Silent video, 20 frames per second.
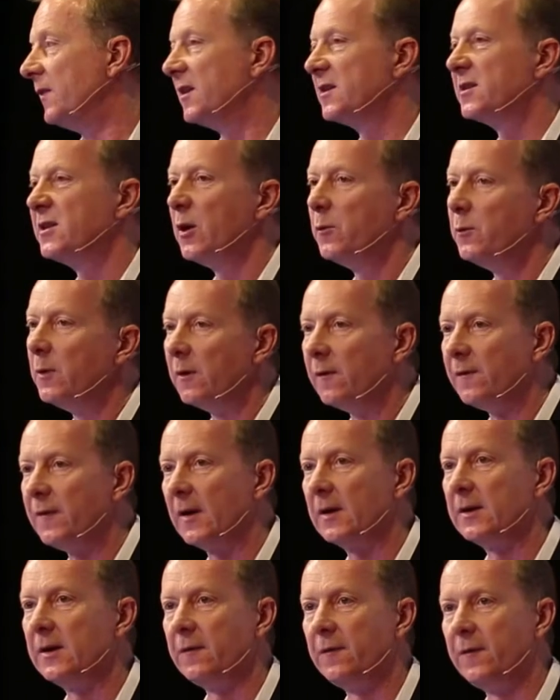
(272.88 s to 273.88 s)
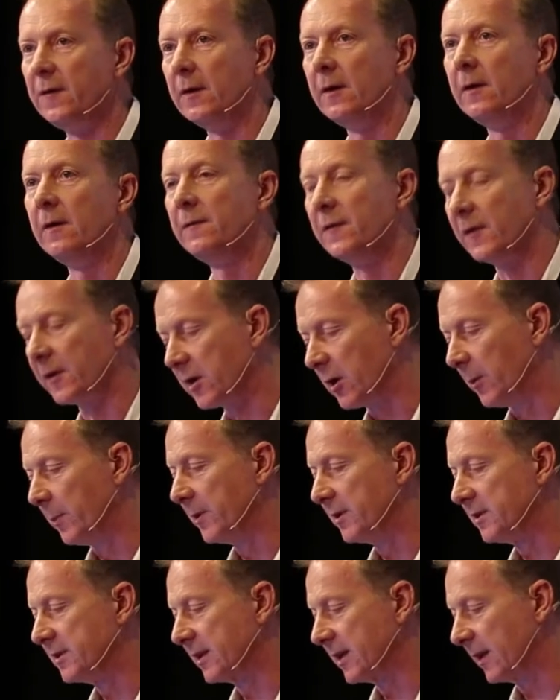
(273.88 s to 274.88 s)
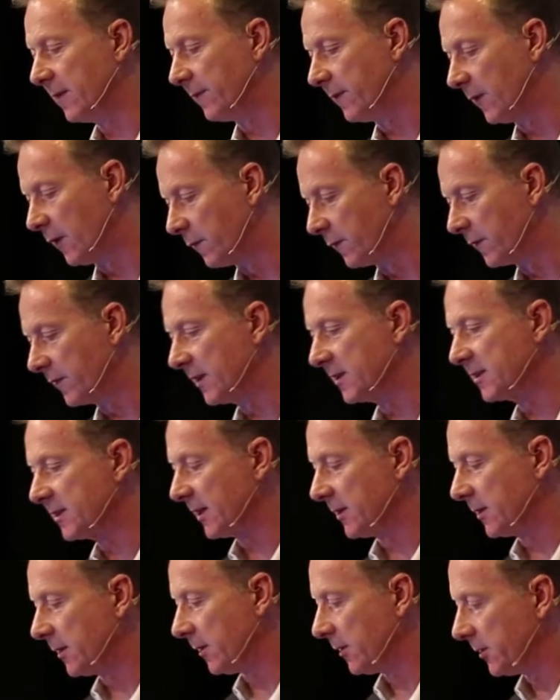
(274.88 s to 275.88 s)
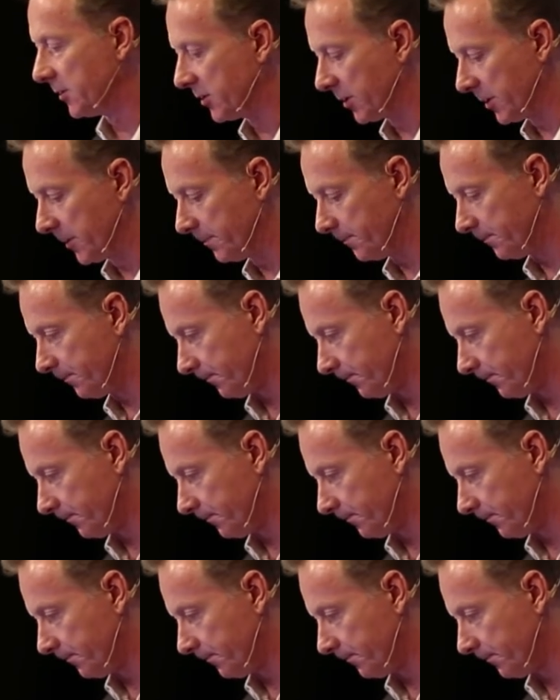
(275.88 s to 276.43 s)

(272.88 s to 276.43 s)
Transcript: there's no real value for a company to get involved with this technology.